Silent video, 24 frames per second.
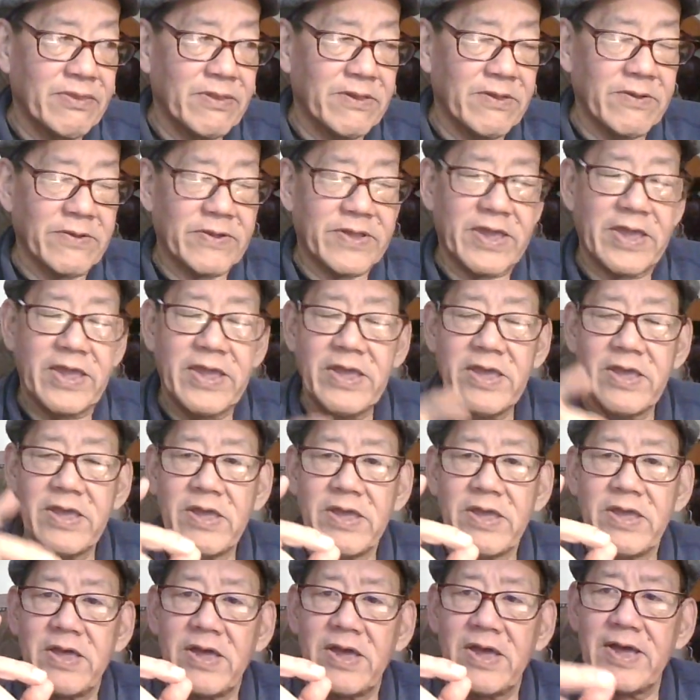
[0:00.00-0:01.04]
Okay?
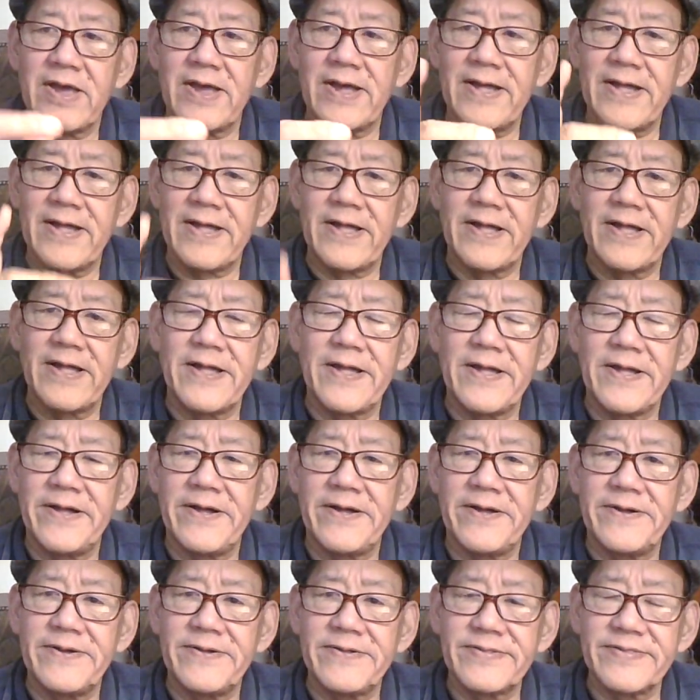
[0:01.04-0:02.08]
Uh,
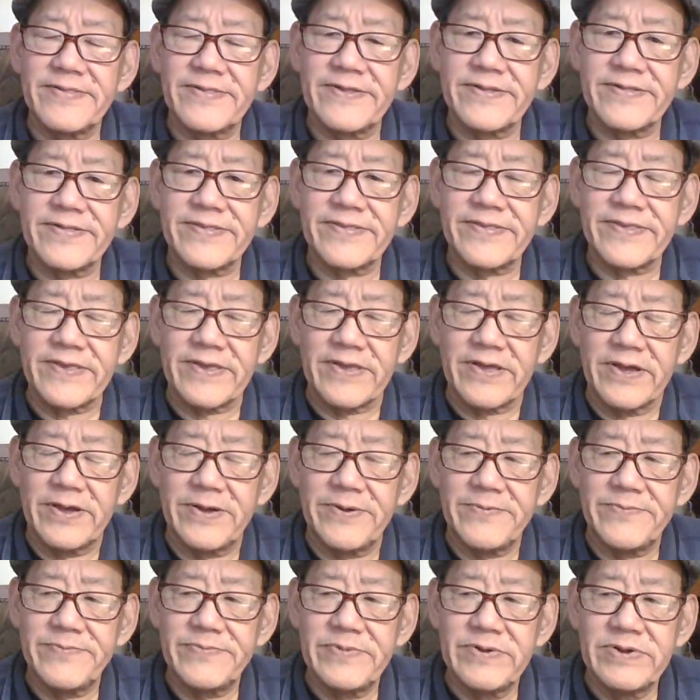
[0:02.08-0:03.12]
let's see.
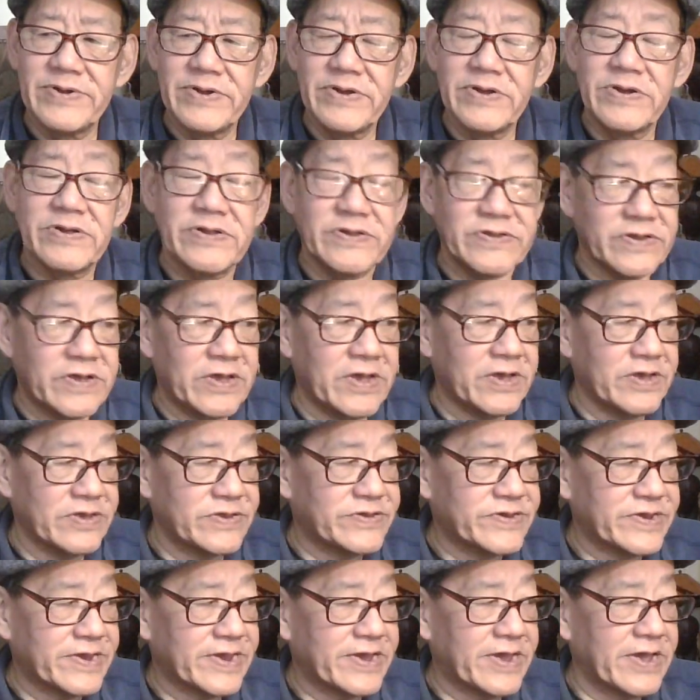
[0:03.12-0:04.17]
Uh,
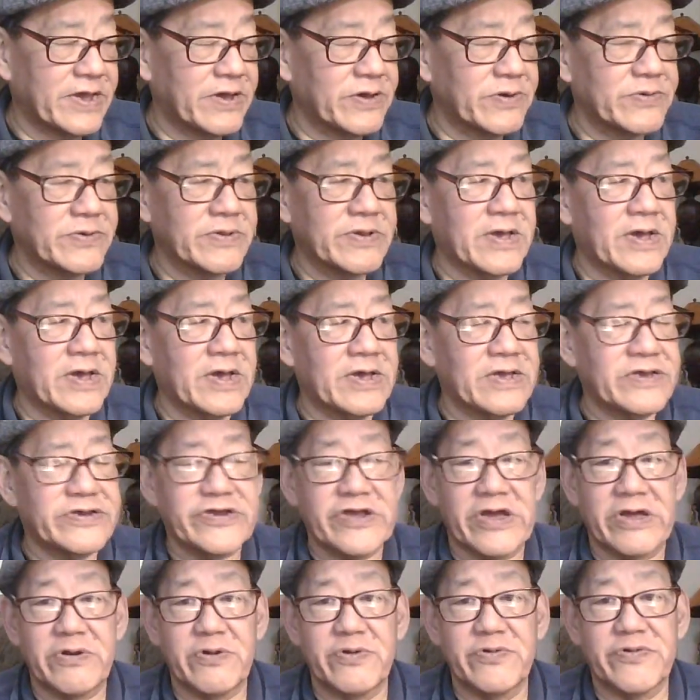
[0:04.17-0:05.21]
check out uh,
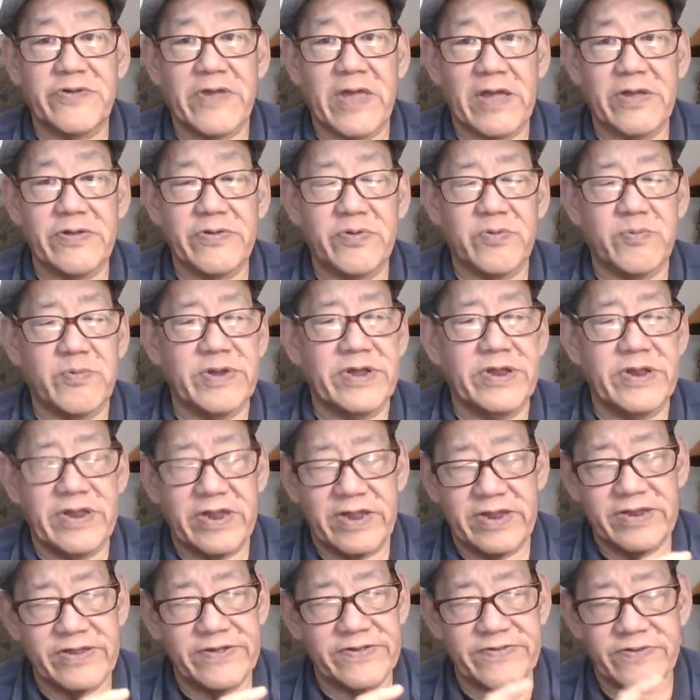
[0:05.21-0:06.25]
Shadow Scott Sweet.
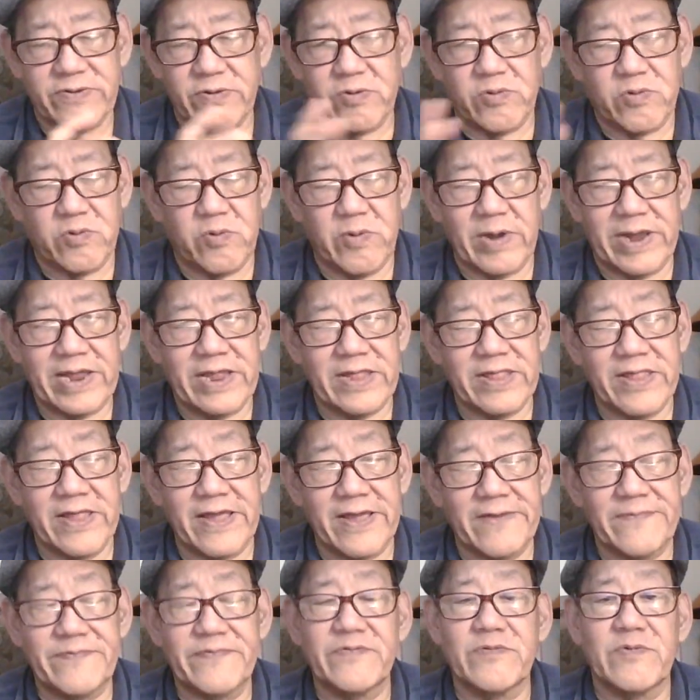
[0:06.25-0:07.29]
He does a great
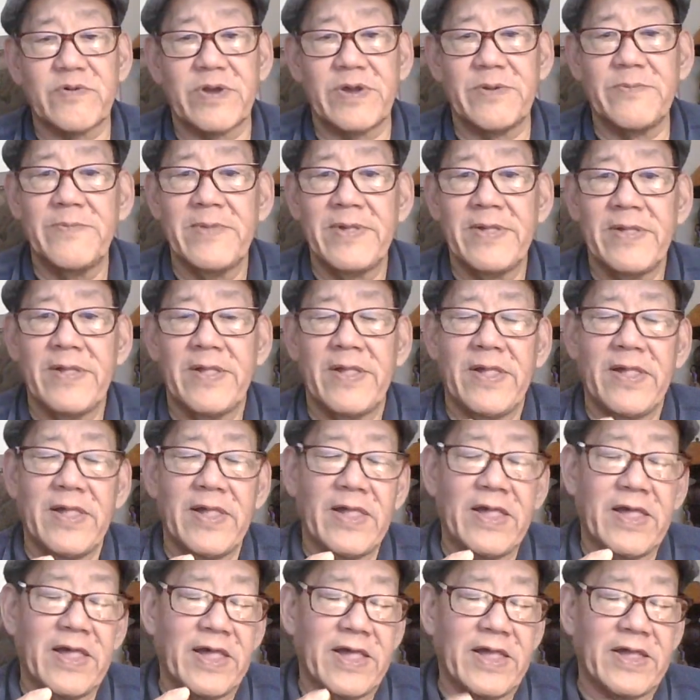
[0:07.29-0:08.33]
live stream.
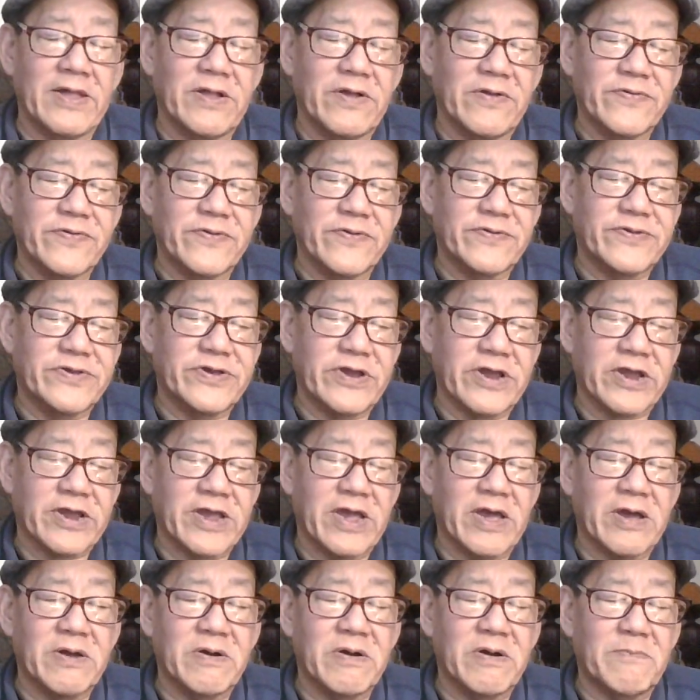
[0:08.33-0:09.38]
And also check
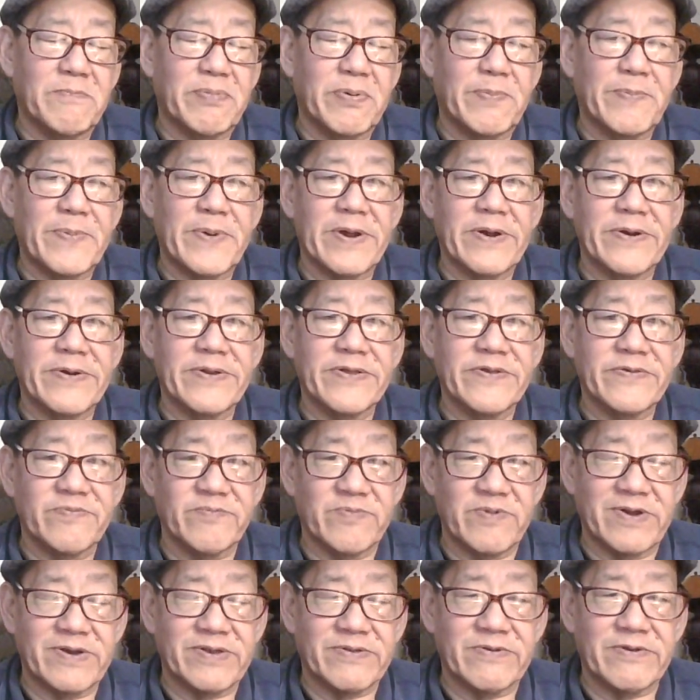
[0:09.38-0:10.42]
out Preparedness
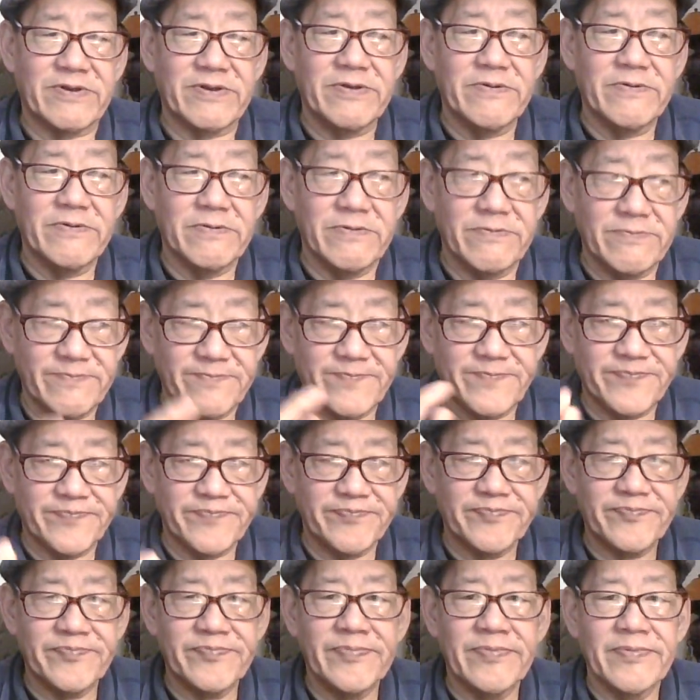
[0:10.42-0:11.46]
Veteran.
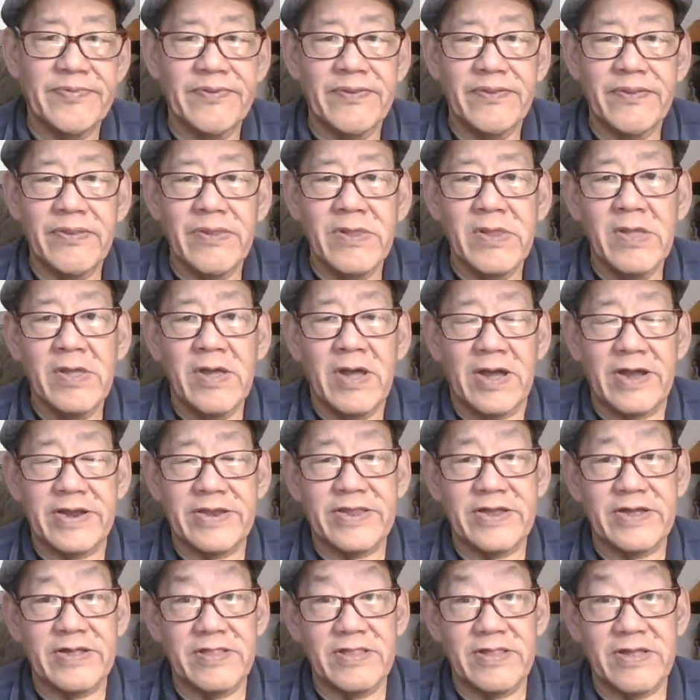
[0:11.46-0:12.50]
I
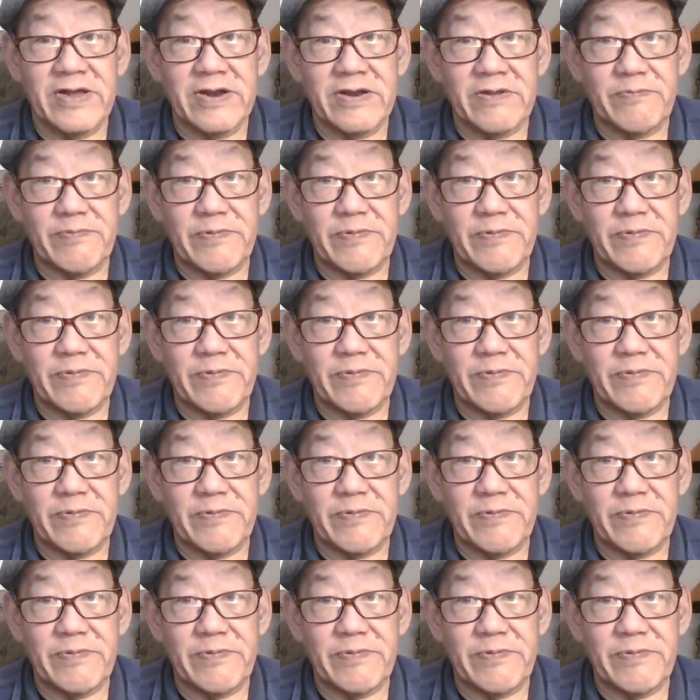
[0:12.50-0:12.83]
tell a lot of